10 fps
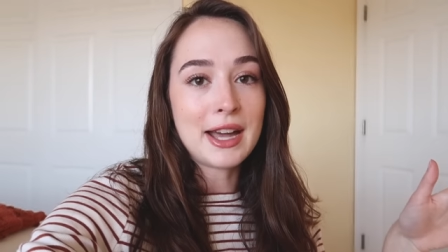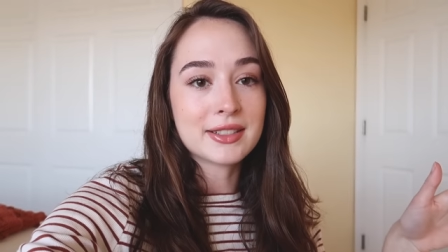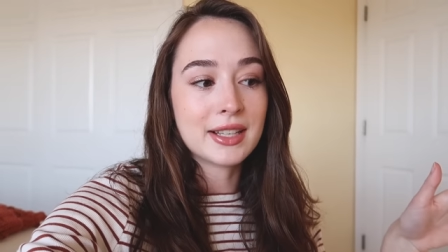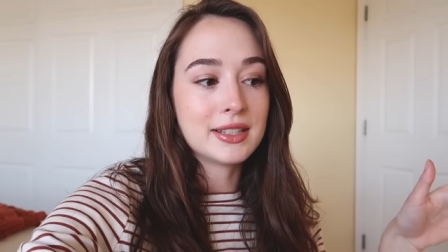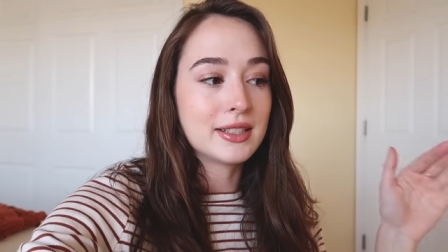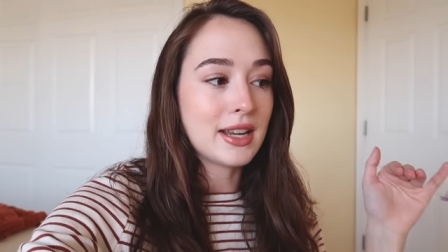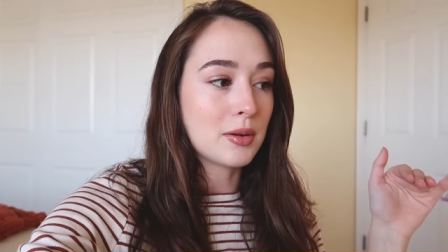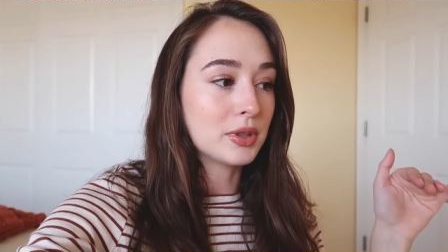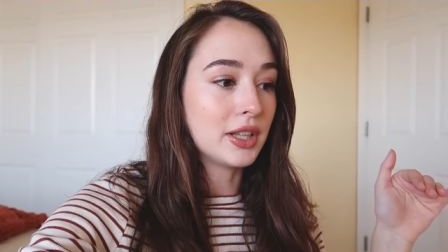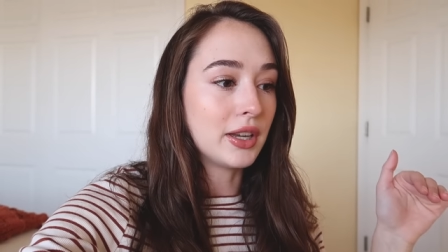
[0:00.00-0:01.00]
baskets
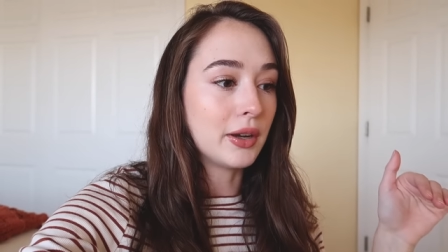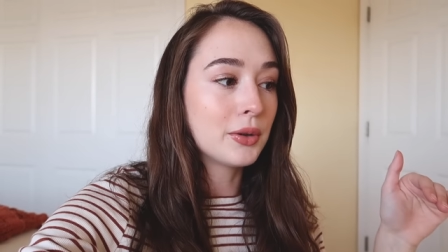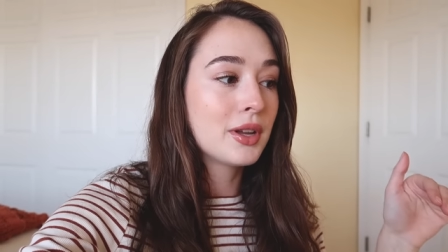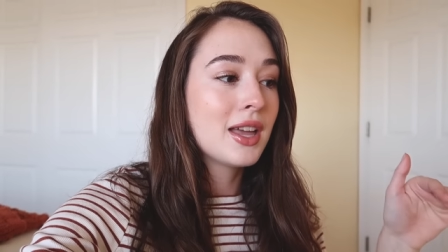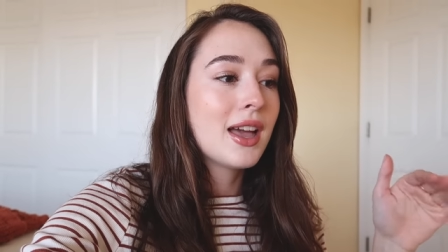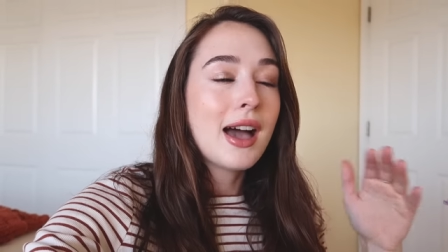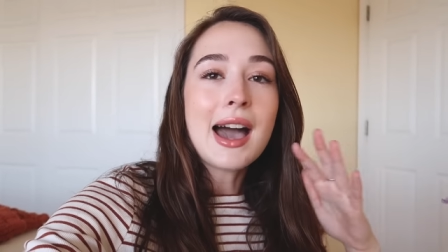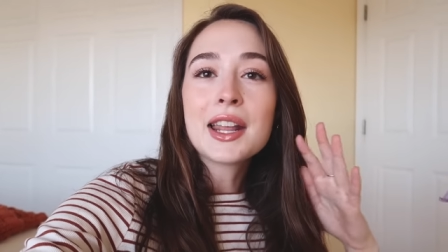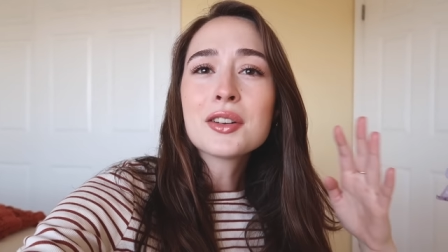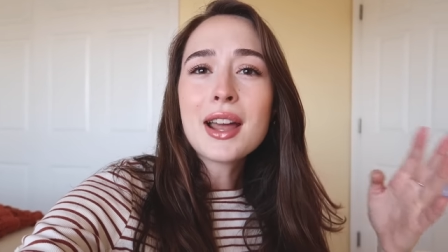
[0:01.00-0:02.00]
down below.
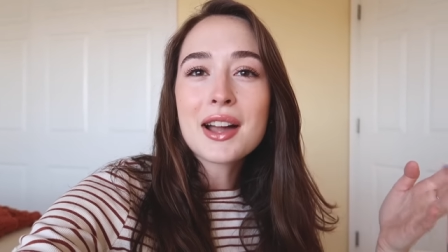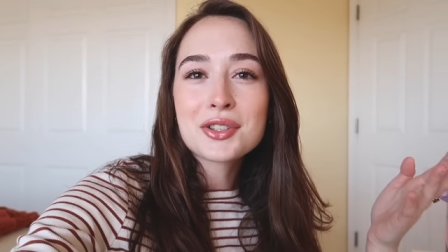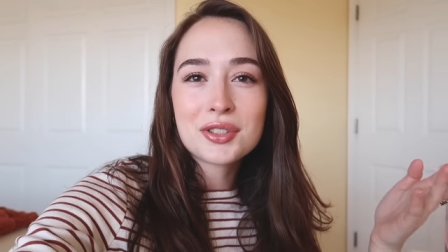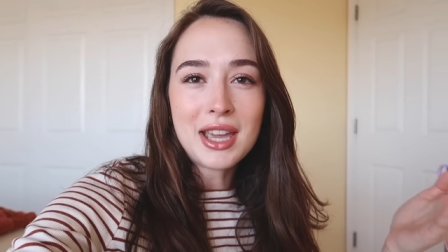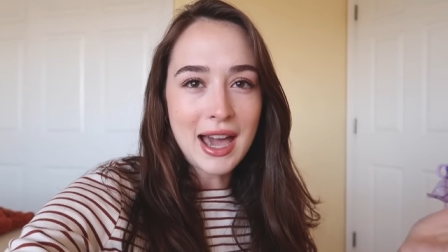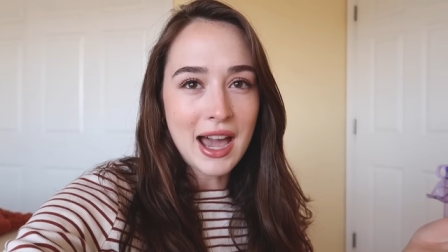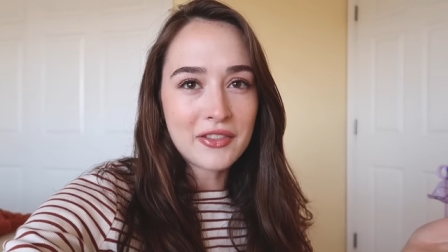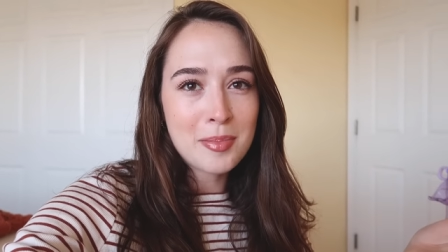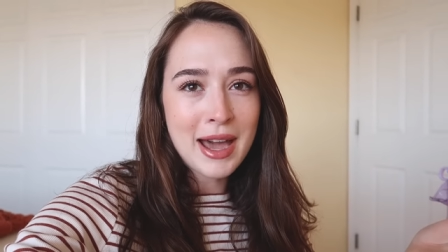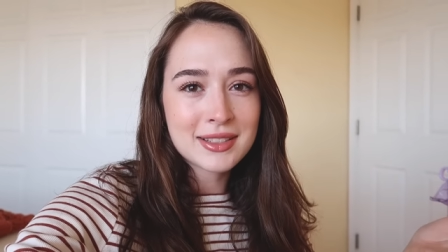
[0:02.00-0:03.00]
I don't actually
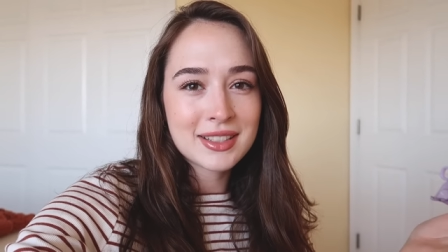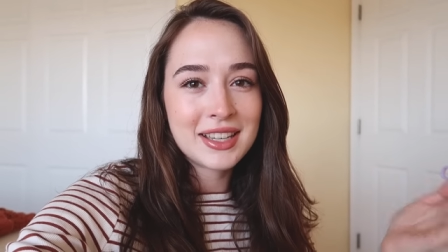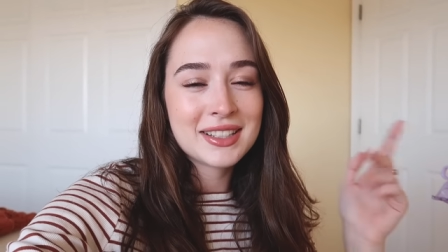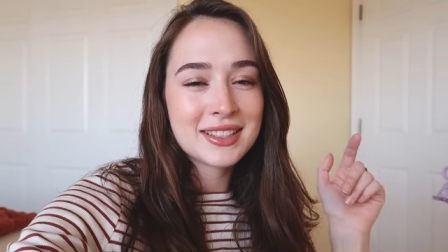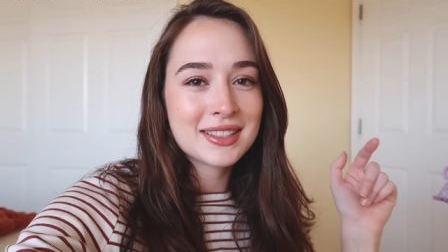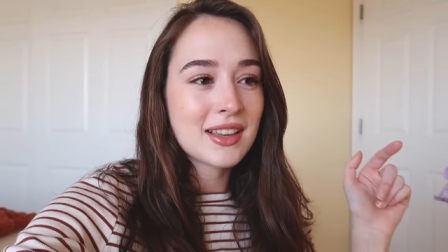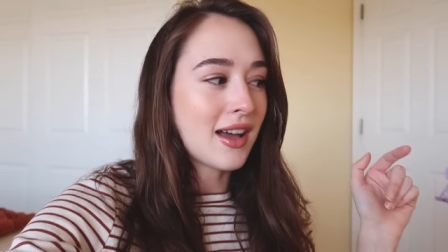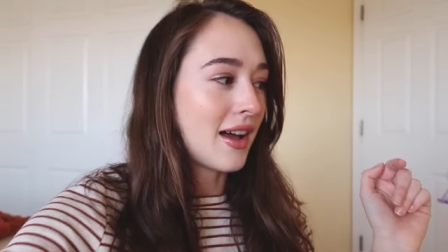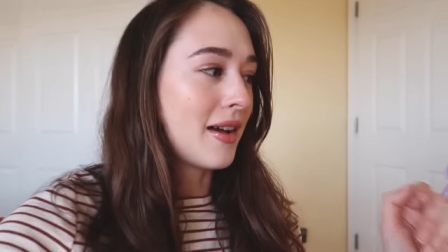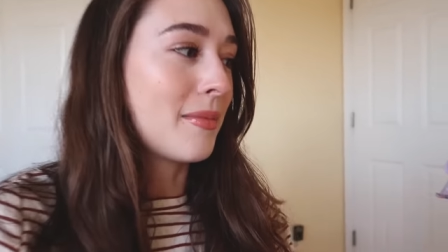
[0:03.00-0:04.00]
have baskets.
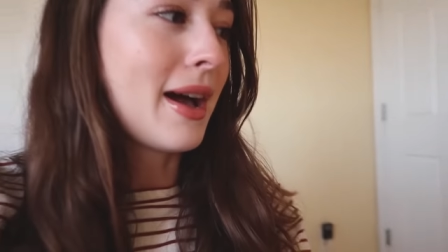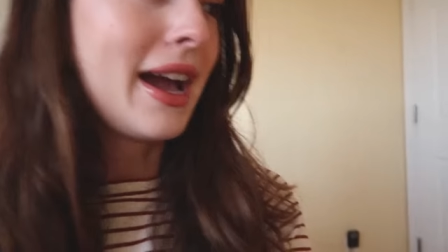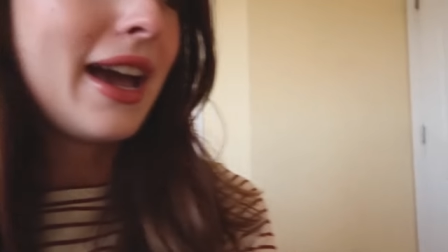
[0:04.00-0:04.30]
I